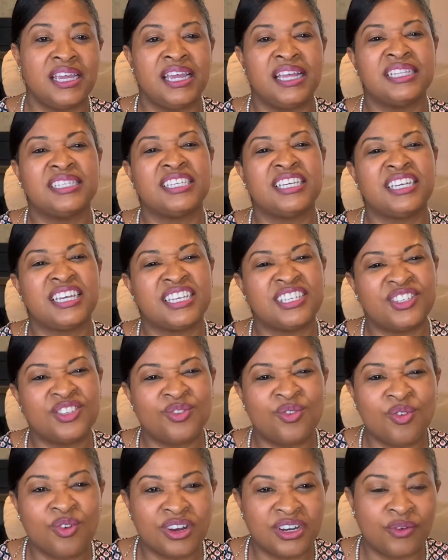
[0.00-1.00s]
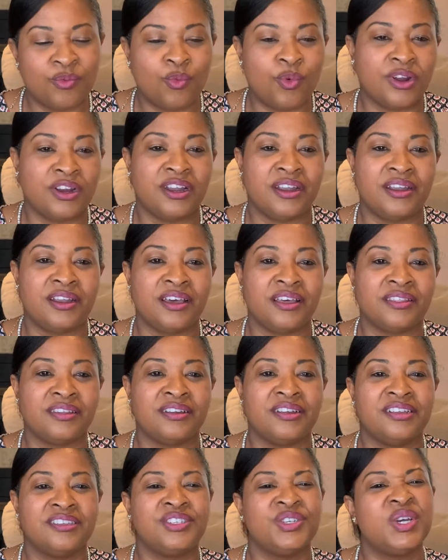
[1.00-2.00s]
to exhort one another,
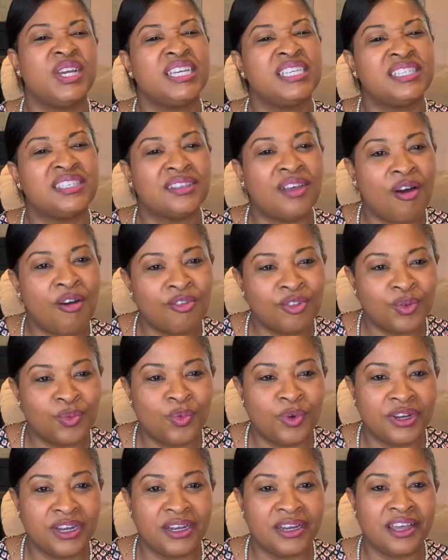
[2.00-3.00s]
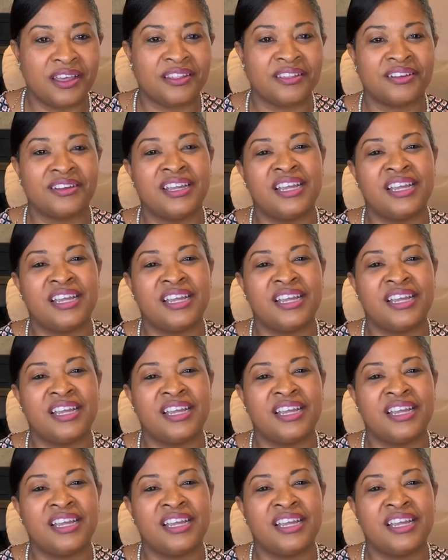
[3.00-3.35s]
to exalt one another,